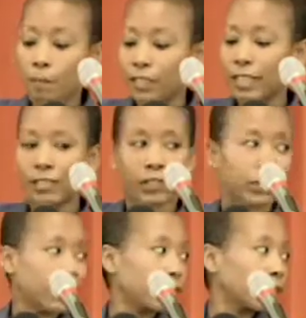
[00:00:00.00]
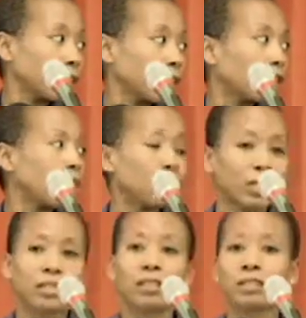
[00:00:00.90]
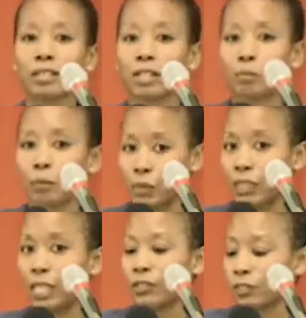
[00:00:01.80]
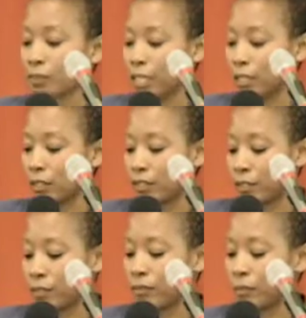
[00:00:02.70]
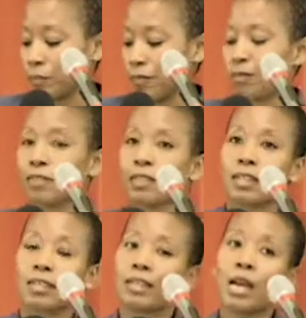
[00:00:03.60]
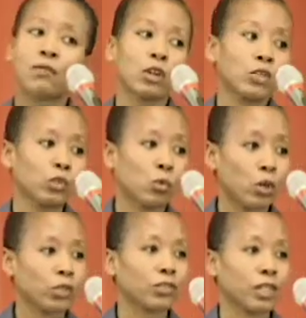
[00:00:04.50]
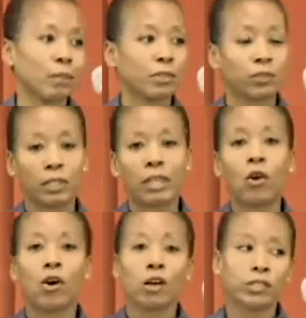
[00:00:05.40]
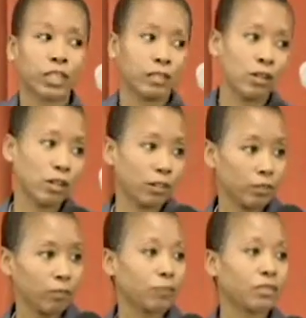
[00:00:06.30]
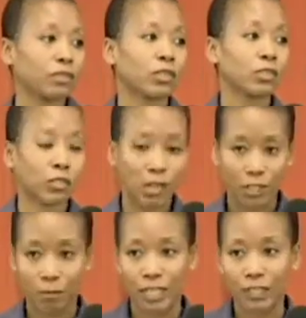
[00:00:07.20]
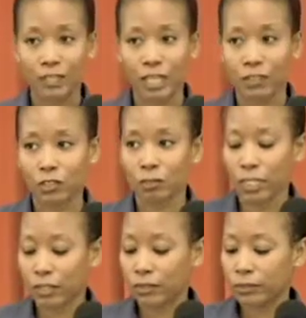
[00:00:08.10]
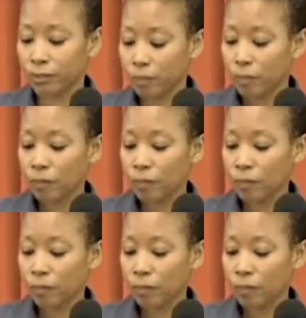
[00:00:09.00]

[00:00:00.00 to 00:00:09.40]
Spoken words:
But that's essentially what a logic model is. Now, I've gone to workshops that were like all day long just talking about logic models.